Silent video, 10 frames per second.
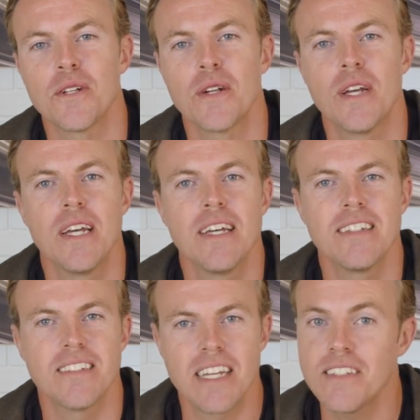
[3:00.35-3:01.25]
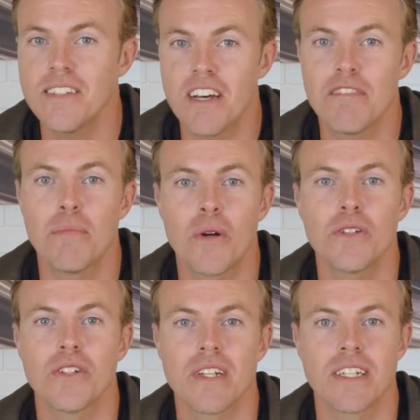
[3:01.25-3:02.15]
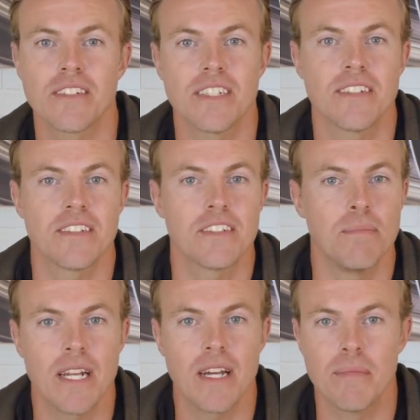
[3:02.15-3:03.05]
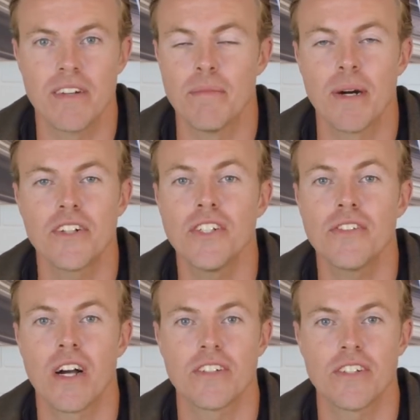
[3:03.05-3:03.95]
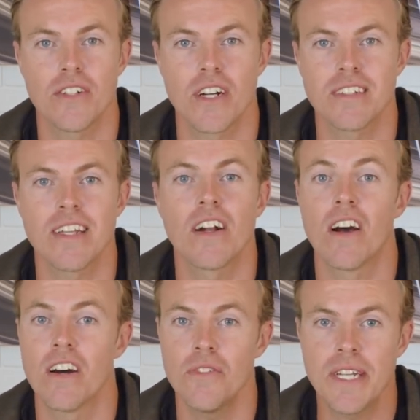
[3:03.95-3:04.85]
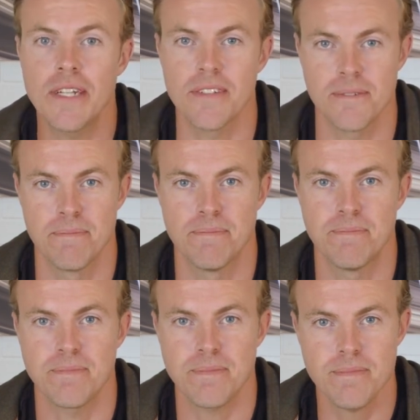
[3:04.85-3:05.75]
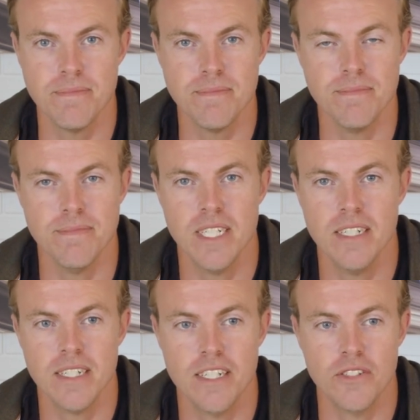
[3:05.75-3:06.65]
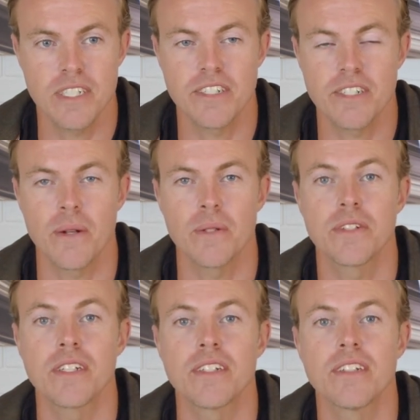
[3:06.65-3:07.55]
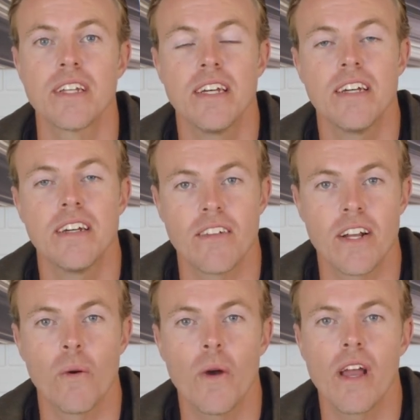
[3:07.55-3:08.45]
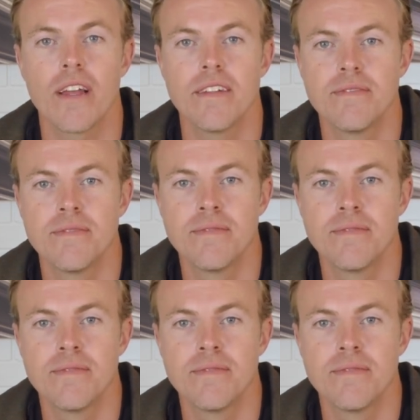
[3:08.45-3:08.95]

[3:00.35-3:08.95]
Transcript: your sense of personal existence made up of a bunch of constructs that are unreal. I can just disclose this right away.